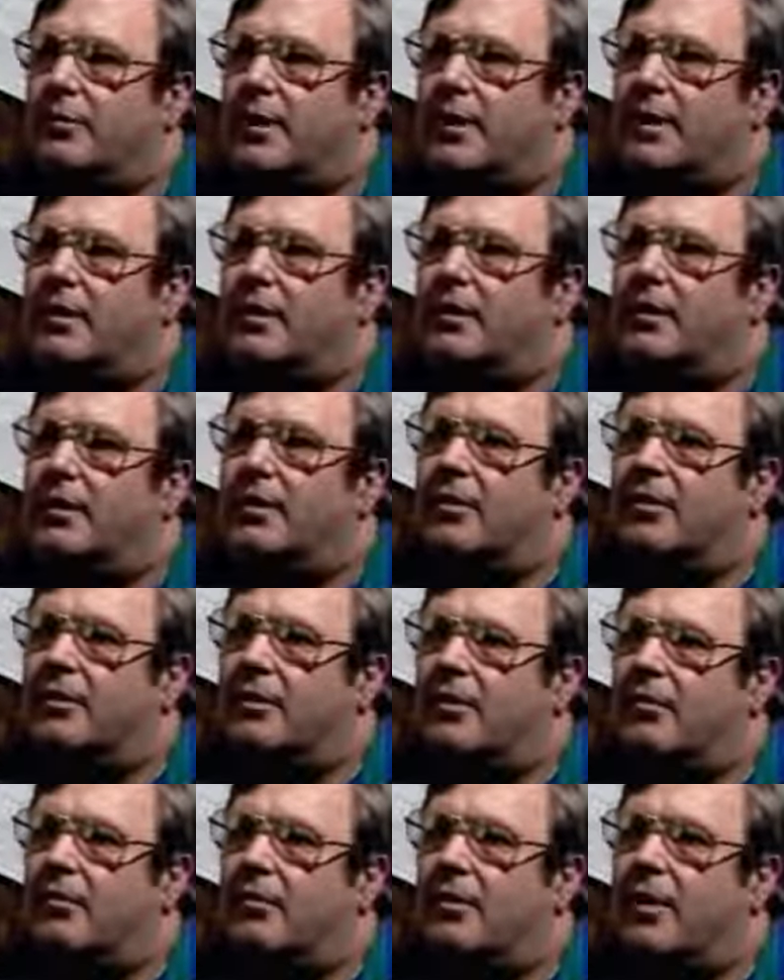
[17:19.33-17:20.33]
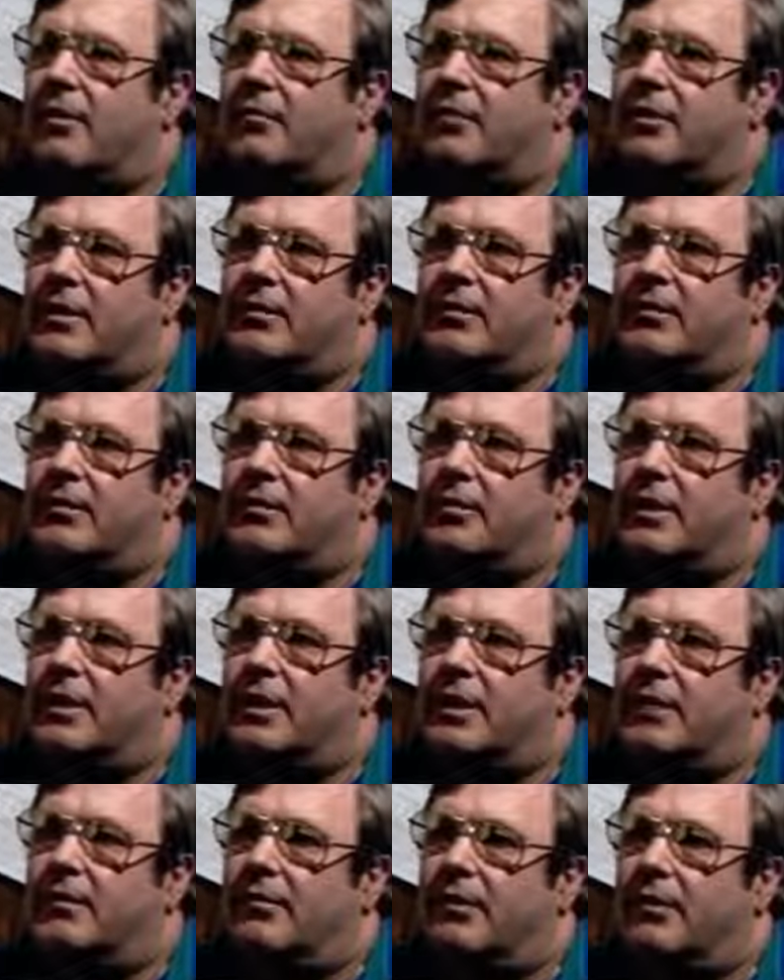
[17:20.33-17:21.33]
But there's ever evidence to
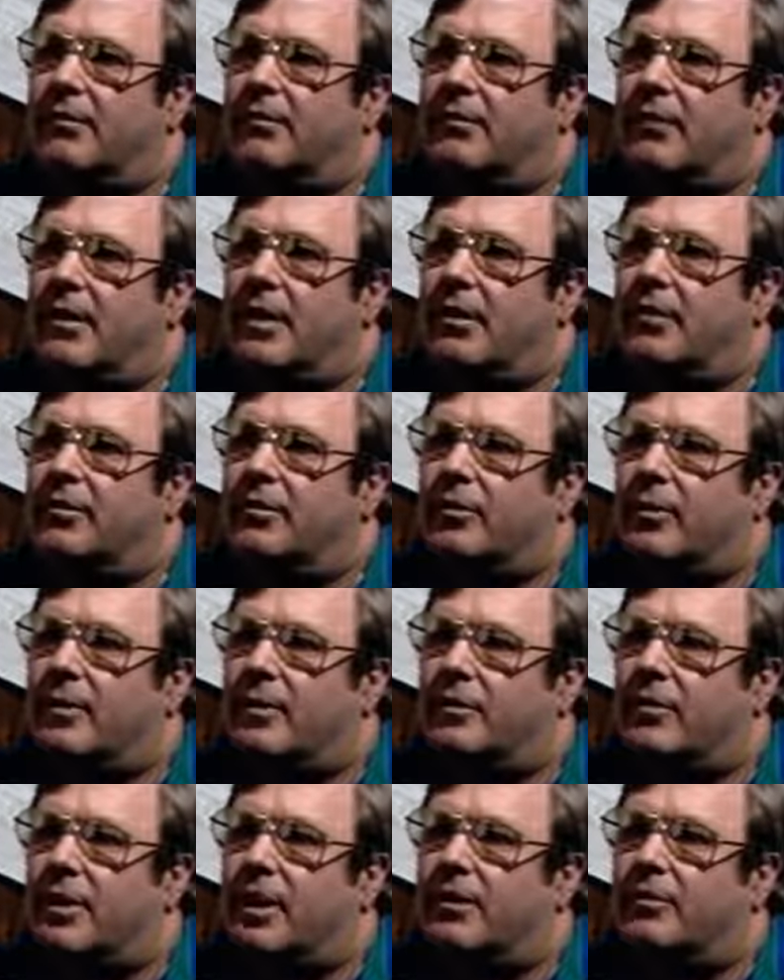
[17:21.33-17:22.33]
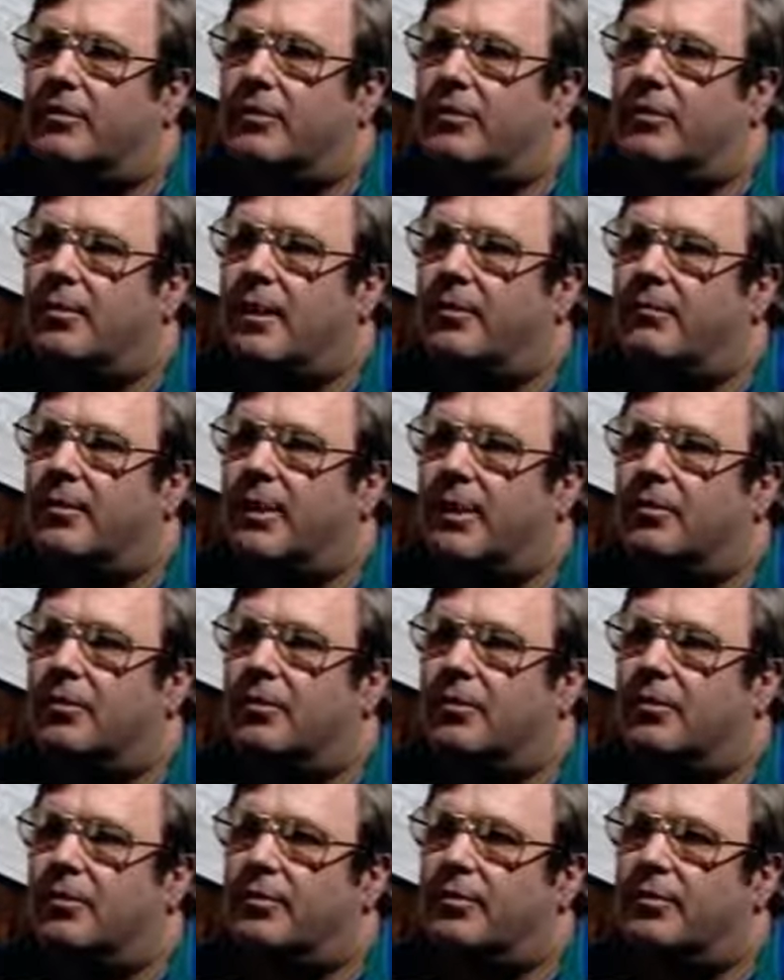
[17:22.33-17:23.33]
believe that the virus can be transferred by
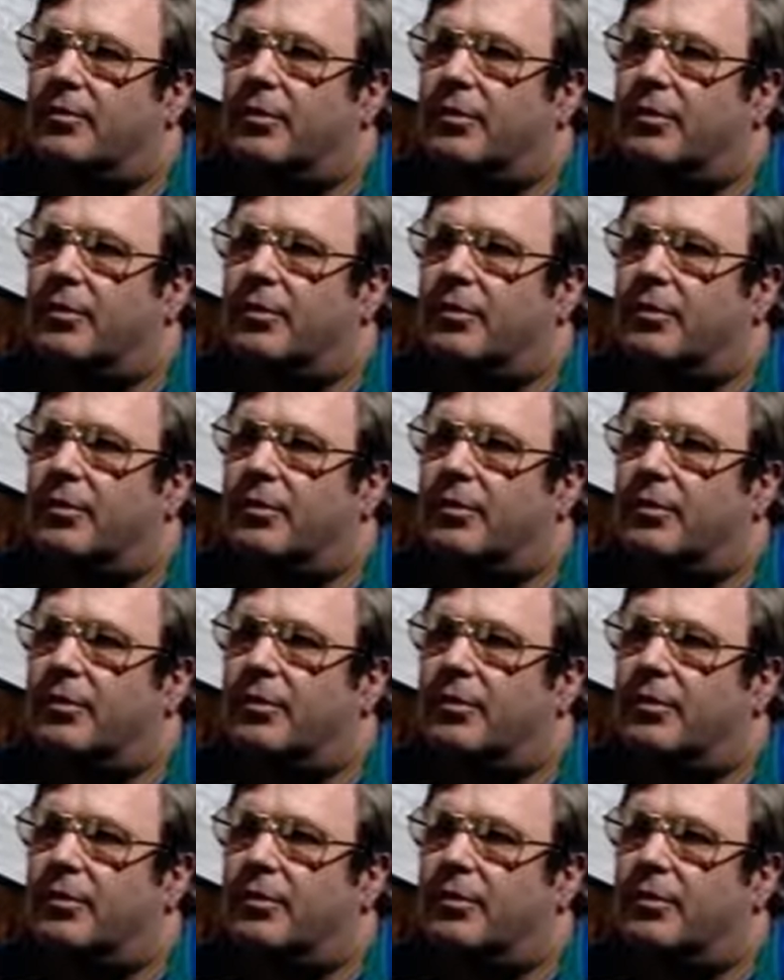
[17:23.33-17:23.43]
vectors,